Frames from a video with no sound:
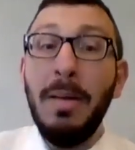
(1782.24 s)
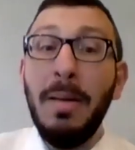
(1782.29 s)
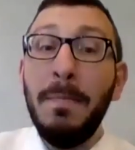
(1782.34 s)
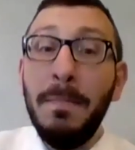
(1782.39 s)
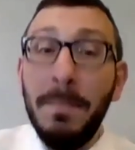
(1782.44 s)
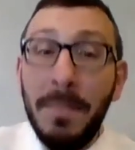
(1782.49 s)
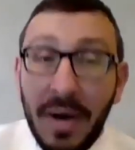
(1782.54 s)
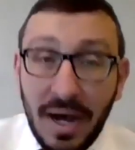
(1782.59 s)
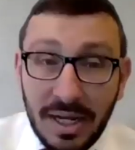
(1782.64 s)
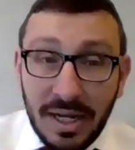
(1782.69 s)

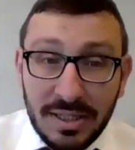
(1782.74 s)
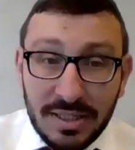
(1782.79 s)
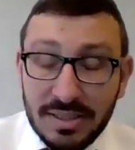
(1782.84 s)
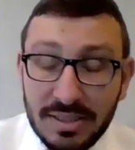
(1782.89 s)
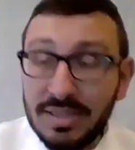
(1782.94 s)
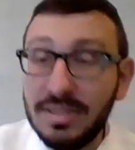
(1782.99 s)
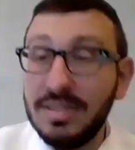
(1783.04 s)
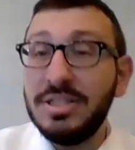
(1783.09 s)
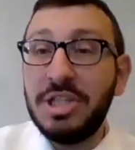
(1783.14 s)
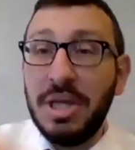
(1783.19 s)
But
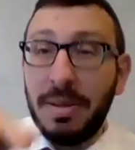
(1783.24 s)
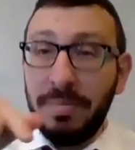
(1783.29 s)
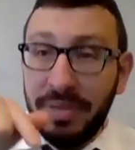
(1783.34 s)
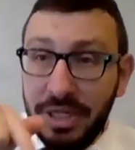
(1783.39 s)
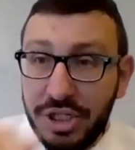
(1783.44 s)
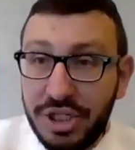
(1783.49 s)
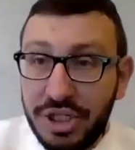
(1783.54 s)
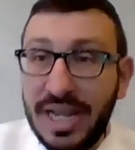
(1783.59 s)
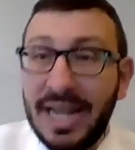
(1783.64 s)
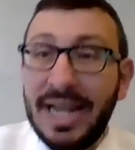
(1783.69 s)
something
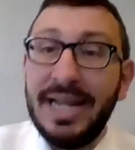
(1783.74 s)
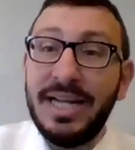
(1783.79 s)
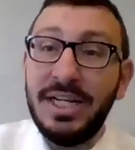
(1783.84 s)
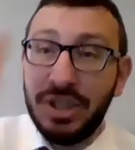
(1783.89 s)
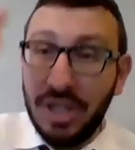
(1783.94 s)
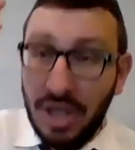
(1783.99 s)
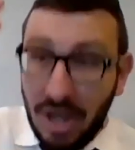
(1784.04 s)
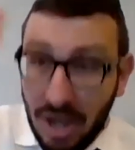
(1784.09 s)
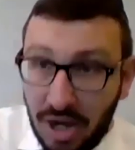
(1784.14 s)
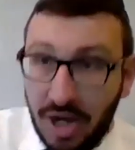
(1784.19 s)
changed
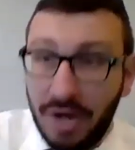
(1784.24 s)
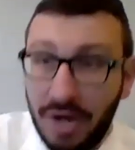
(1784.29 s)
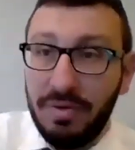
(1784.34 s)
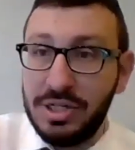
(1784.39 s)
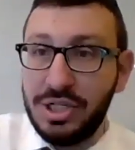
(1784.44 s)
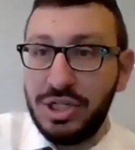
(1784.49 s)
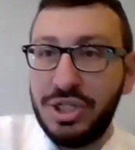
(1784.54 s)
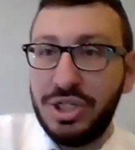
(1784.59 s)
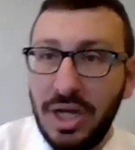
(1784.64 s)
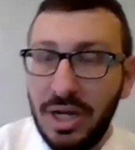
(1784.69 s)
on Rosh
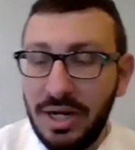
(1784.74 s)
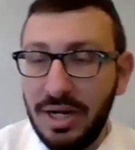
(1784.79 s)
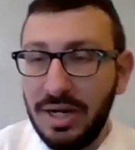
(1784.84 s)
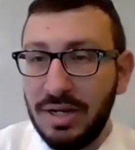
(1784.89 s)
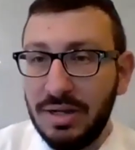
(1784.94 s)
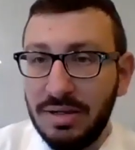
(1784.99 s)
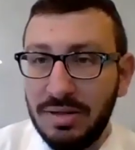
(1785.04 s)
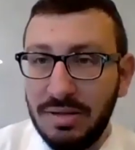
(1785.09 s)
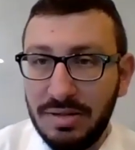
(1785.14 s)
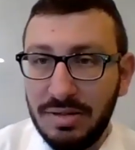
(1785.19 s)
Hashanah.
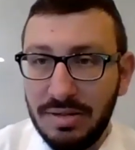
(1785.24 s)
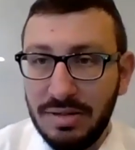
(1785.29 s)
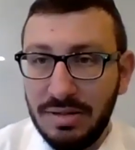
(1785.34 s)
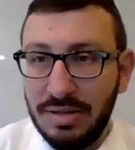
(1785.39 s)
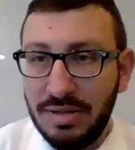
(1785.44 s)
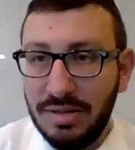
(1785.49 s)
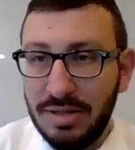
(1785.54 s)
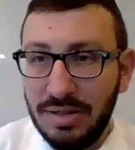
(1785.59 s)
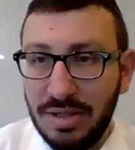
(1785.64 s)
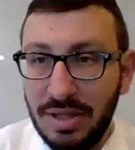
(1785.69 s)

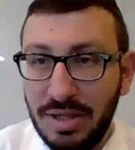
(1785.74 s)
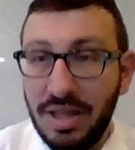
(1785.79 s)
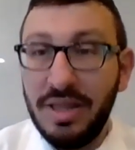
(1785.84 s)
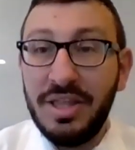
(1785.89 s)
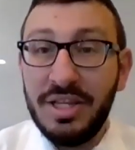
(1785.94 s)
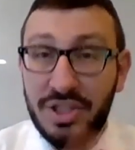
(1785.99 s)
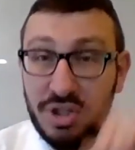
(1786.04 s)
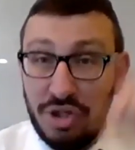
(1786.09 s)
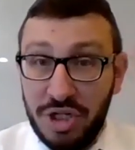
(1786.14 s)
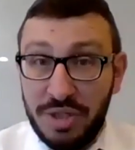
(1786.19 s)
The,
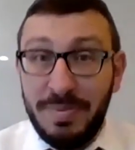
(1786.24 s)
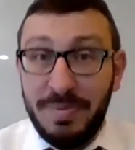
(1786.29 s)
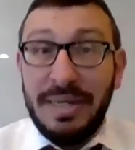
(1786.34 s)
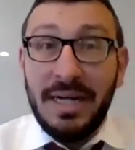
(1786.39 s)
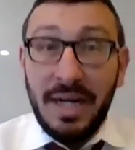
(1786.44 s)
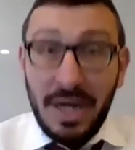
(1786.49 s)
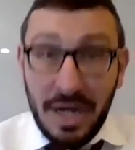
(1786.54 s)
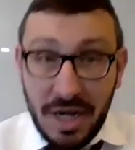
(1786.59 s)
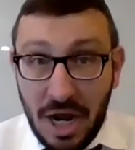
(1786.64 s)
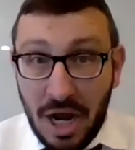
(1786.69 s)
so to speak,
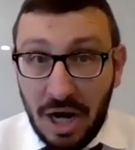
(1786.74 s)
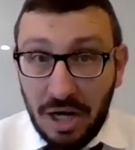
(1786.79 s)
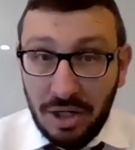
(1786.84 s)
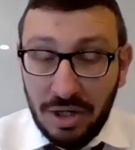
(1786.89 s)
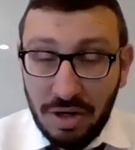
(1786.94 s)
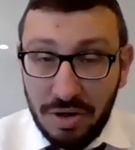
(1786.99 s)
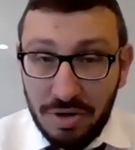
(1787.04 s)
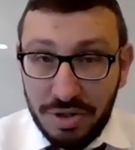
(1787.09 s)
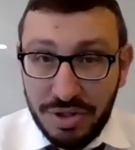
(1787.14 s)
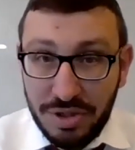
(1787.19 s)

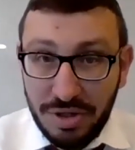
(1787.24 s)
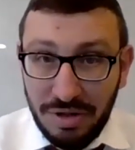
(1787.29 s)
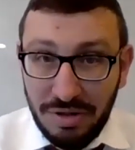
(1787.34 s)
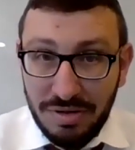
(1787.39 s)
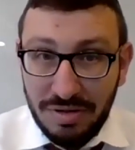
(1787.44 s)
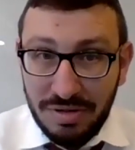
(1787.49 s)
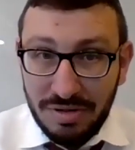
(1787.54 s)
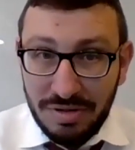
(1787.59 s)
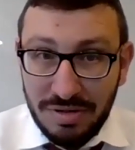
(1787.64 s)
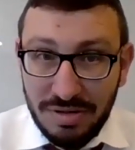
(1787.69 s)
non-kosher
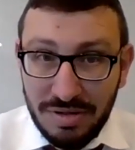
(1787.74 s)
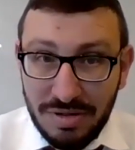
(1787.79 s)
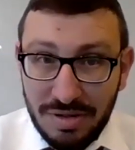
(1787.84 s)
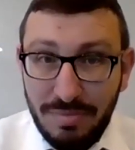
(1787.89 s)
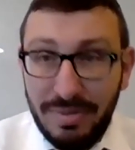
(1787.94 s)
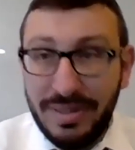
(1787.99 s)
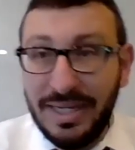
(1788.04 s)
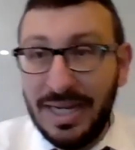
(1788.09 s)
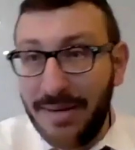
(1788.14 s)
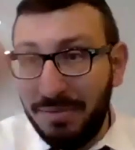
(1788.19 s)

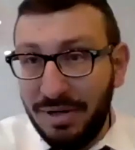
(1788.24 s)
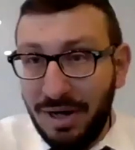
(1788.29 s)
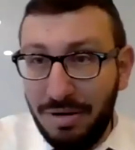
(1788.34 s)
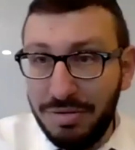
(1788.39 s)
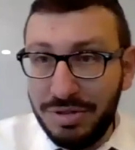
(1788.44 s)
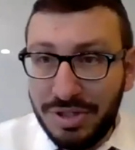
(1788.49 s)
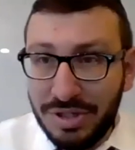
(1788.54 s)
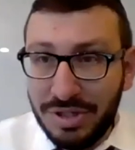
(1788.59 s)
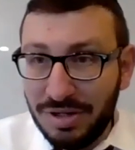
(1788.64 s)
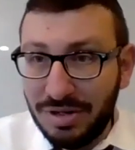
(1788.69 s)
became
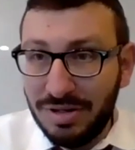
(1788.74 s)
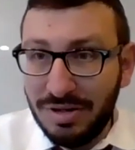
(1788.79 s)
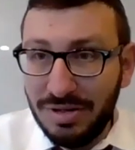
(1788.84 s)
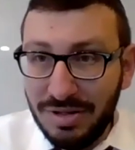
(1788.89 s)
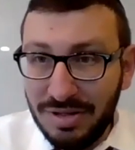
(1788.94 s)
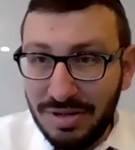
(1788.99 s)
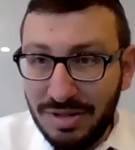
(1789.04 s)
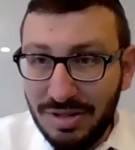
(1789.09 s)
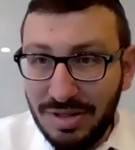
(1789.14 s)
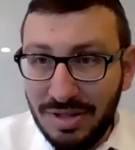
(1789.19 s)
kosher.
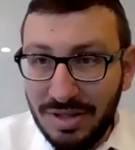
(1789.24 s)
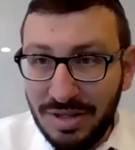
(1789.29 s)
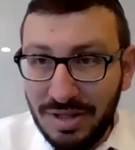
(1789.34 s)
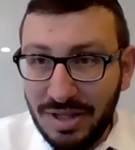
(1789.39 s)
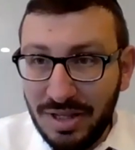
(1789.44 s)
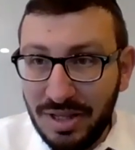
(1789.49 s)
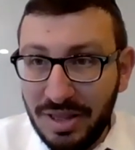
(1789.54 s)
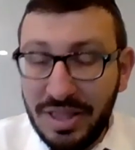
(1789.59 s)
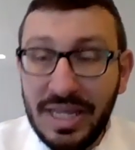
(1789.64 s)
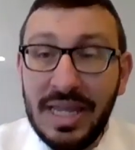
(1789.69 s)

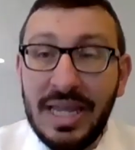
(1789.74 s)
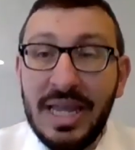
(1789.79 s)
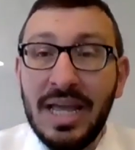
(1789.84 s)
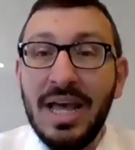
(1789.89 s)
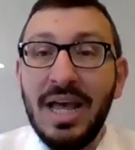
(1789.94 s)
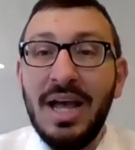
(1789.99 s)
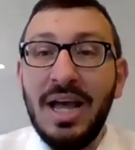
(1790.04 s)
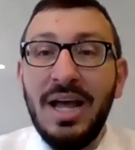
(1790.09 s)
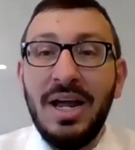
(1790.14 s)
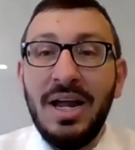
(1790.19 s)
The
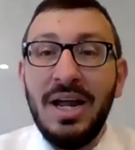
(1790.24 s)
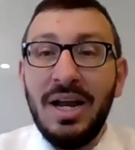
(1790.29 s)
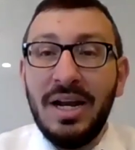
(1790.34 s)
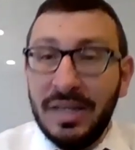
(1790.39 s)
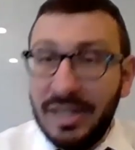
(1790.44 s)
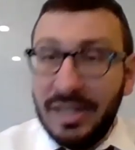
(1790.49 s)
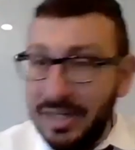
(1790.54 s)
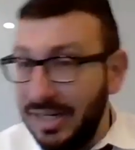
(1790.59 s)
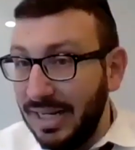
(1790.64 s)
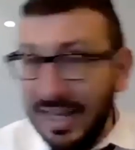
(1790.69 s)

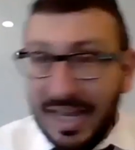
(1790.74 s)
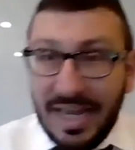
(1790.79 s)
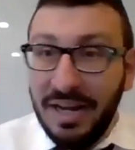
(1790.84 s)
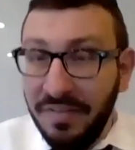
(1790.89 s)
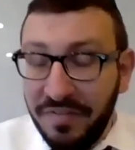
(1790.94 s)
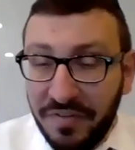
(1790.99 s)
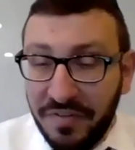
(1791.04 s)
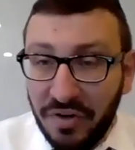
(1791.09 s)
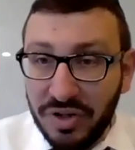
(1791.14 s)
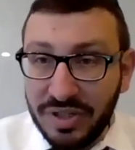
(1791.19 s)

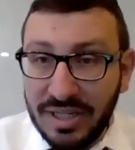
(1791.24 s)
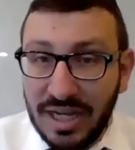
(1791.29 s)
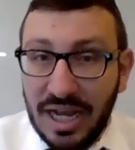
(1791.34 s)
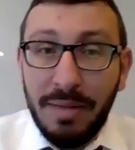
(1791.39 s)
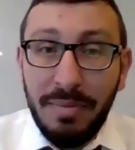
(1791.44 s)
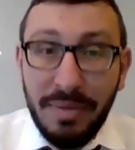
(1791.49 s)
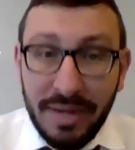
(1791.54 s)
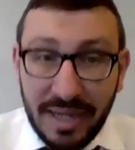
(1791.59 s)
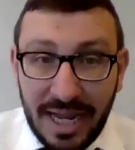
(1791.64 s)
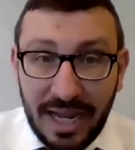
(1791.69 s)
infertile
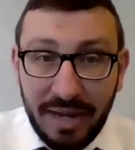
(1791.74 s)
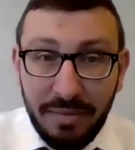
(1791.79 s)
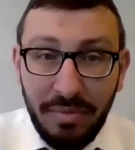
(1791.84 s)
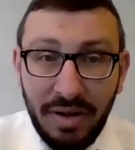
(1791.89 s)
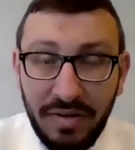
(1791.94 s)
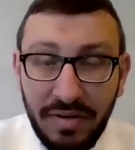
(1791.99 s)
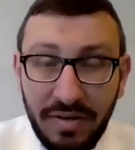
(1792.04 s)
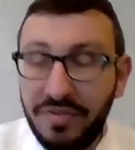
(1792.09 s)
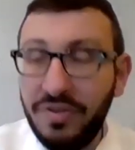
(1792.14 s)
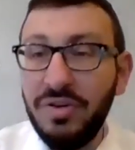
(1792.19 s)
became
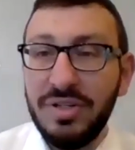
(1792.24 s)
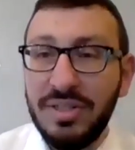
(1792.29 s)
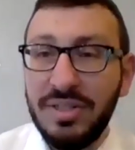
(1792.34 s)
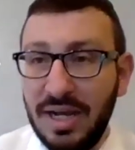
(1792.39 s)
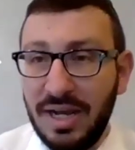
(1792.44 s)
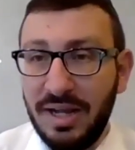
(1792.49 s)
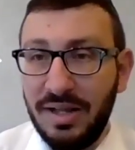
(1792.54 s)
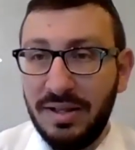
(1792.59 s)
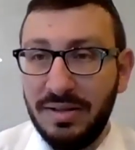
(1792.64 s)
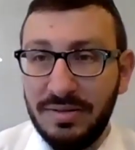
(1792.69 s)

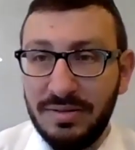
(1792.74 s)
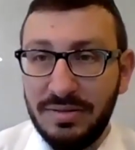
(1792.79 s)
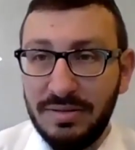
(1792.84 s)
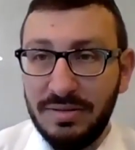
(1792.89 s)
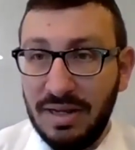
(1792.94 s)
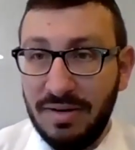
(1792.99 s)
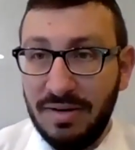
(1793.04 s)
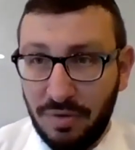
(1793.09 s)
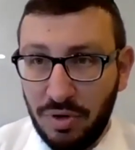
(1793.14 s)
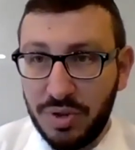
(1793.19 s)
fertile.
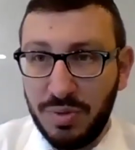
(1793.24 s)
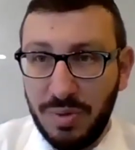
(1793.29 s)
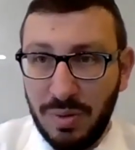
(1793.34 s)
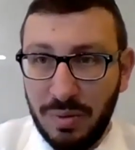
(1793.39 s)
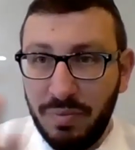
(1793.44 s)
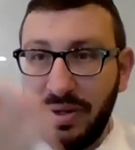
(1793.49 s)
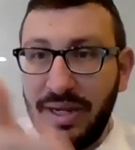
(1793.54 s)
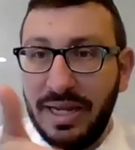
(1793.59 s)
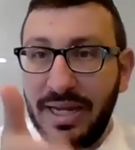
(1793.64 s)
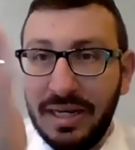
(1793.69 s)
And of course, we
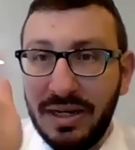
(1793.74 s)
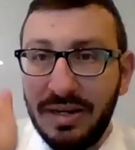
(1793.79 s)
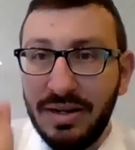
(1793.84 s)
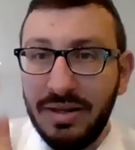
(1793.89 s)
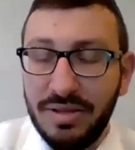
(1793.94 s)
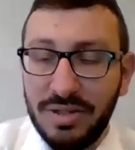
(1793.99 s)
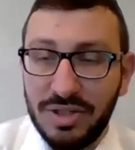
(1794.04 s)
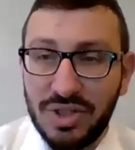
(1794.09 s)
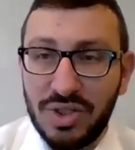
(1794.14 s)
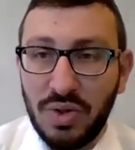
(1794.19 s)
read
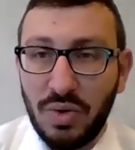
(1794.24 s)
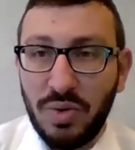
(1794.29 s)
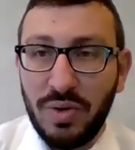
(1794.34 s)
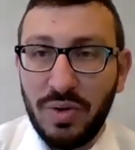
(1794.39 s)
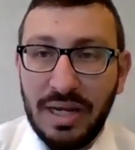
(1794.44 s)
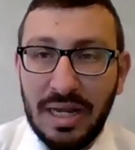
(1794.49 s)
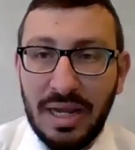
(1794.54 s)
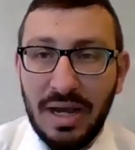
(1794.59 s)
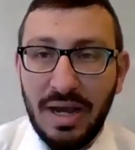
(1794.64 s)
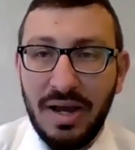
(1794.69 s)
the
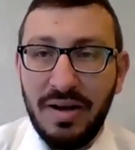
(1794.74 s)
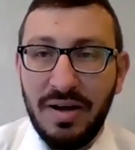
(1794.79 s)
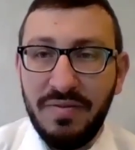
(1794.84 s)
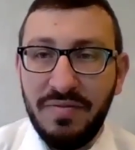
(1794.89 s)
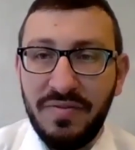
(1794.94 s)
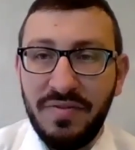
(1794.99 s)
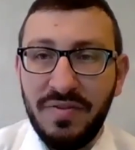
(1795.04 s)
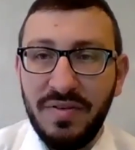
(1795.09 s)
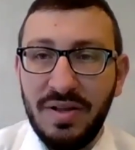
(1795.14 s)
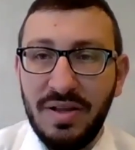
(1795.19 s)
story of
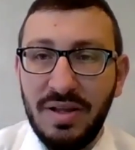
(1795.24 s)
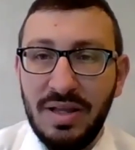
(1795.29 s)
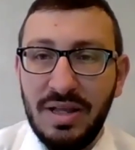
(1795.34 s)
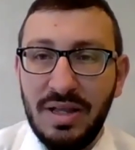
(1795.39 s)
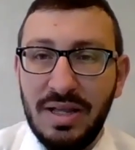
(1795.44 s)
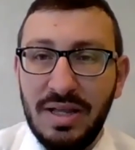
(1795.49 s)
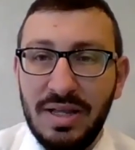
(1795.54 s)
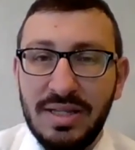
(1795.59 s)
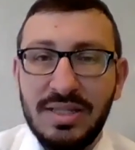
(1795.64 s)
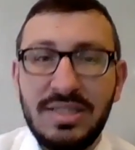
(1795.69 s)

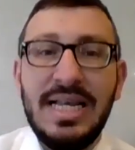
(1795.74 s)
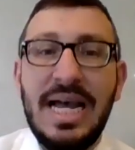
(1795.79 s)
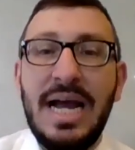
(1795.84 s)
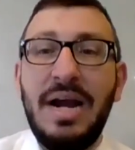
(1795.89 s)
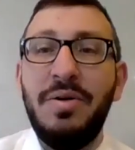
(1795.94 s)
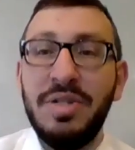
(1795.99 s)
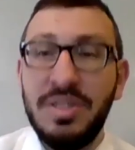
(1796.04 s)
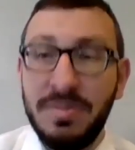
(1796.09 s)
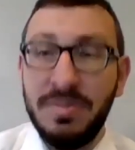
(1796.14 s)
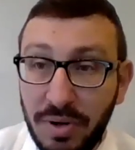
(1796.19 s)

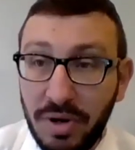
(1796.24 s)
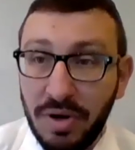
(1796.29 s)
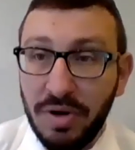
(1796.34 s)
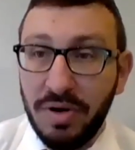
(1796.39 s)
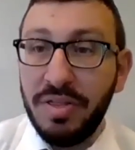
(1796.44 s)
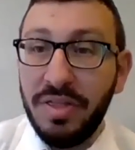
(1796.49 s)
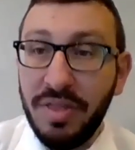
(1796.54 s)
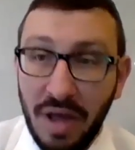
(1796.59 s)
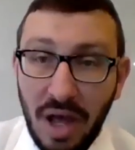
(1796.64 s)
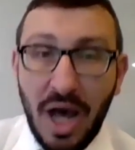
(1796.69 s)
Sarah's birth
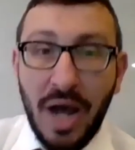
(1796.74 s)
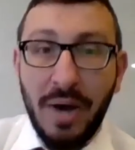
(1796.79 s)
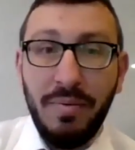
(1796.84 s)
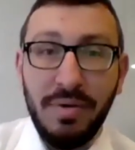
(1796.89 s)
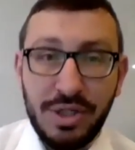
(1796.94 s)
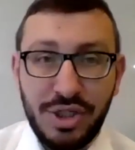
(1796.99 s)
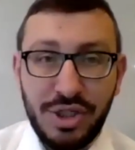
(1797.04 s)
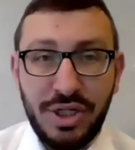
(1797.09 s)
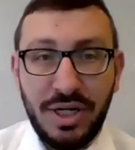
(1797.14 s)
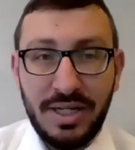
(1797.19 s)
on
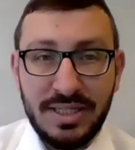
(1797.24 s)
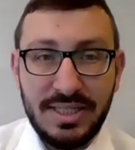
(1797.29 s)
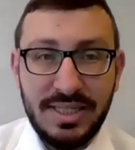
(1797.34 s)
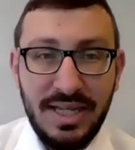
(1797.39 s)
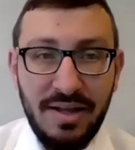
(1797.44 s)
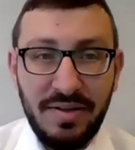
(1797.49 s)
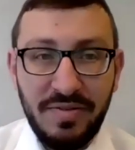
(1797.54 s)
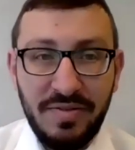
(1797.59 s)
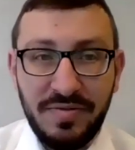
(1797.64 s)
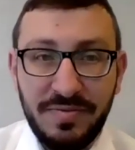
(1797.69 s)
Rosh Hashanah
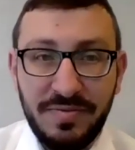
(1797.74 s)
itself.